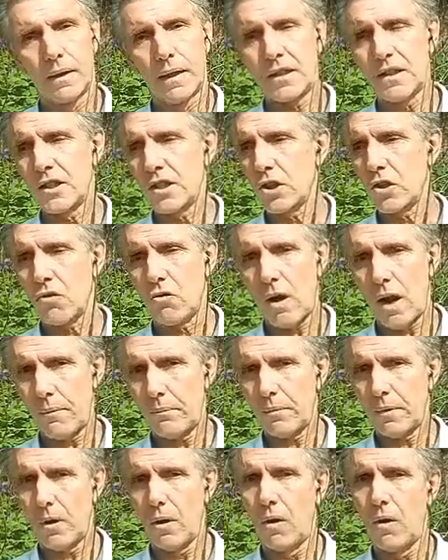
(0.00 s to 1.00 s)
Let's
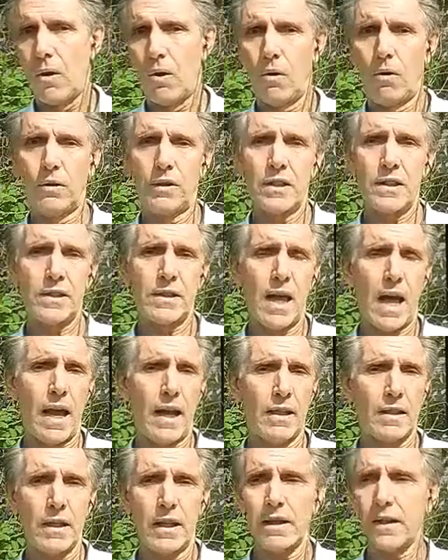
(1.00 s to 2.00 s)
scrap all the
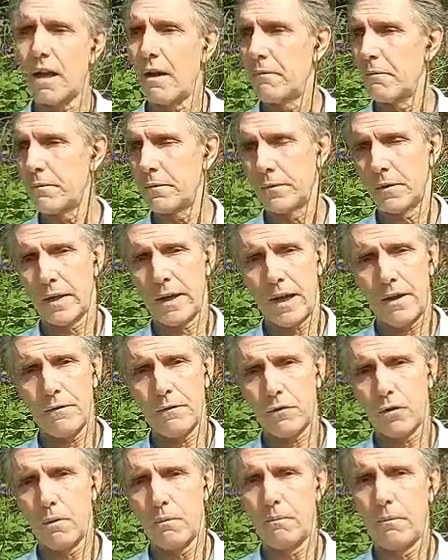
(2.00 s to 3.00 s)
signs that
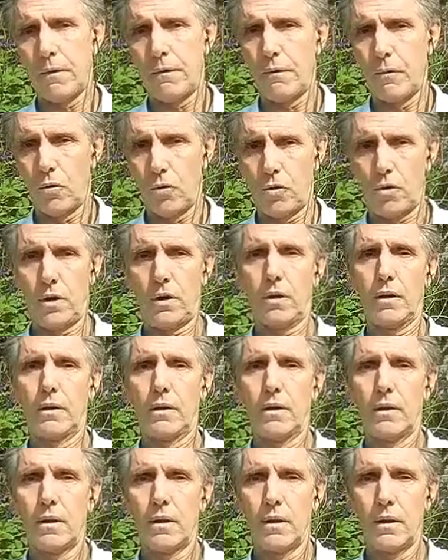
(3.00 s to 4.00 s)
came from before.
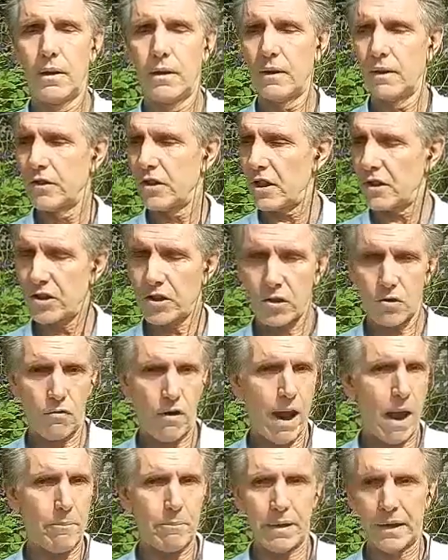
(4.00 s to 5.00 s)
Just
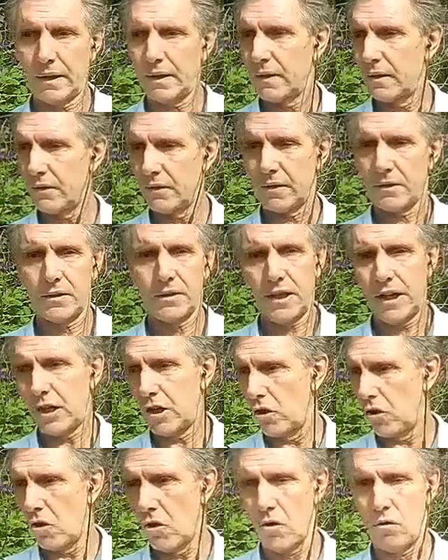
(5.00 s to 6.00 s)
scrap it. Just
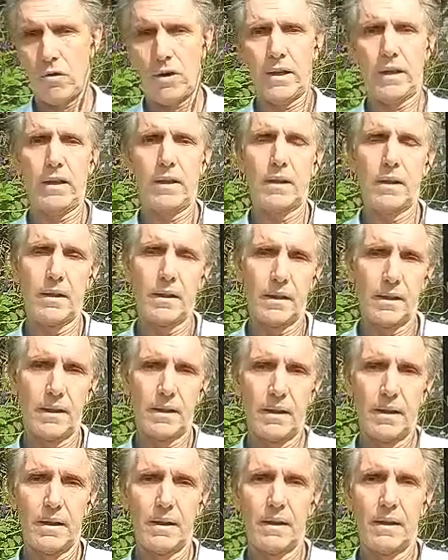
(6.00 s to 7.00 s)
ignore it.
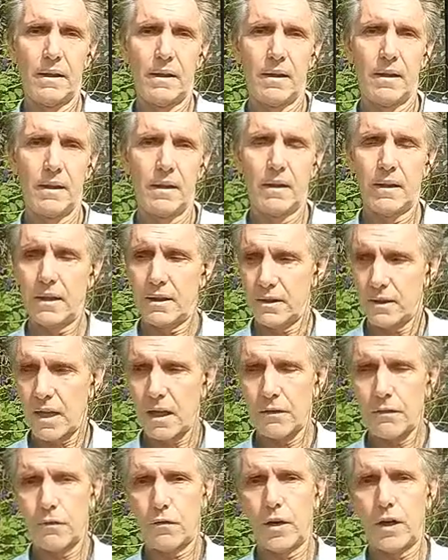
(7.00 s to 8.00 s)
Let's
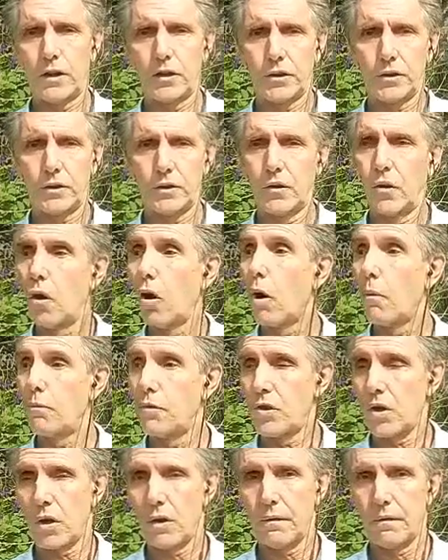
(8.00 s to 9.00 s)
start fresh.
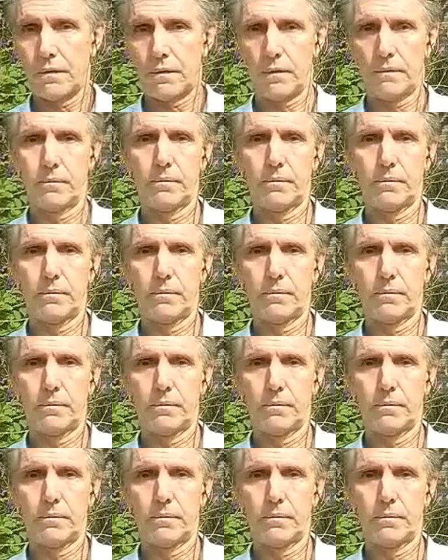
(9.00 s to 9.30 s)
Observe.